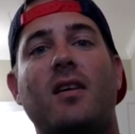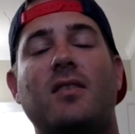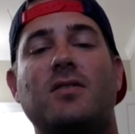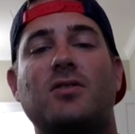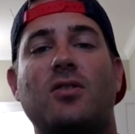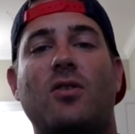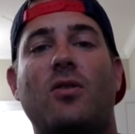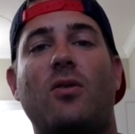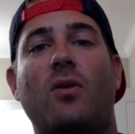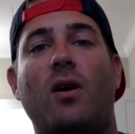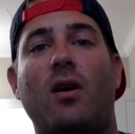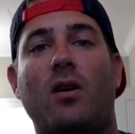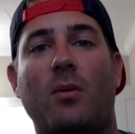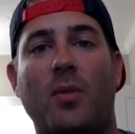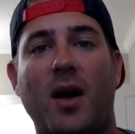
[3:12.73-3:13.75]
So
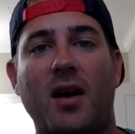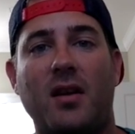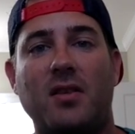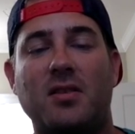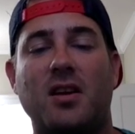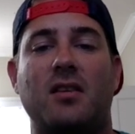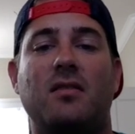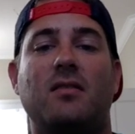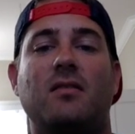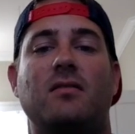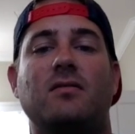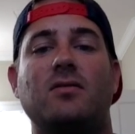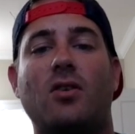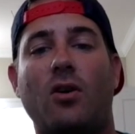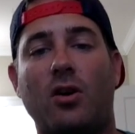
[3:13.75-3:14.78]
I'll come back in a second
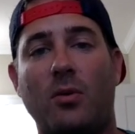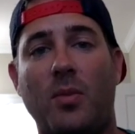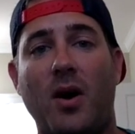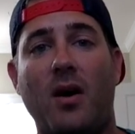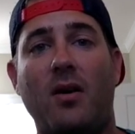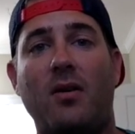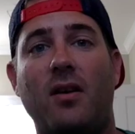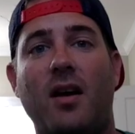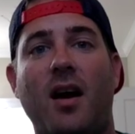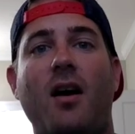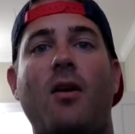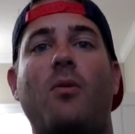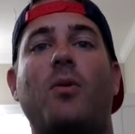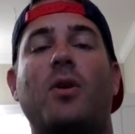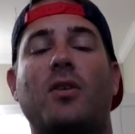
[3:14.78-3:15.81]
and talk about
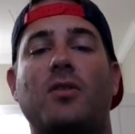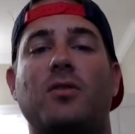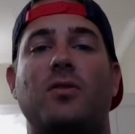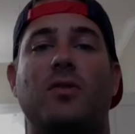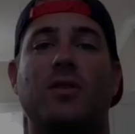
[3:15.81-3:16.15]
how we're going to do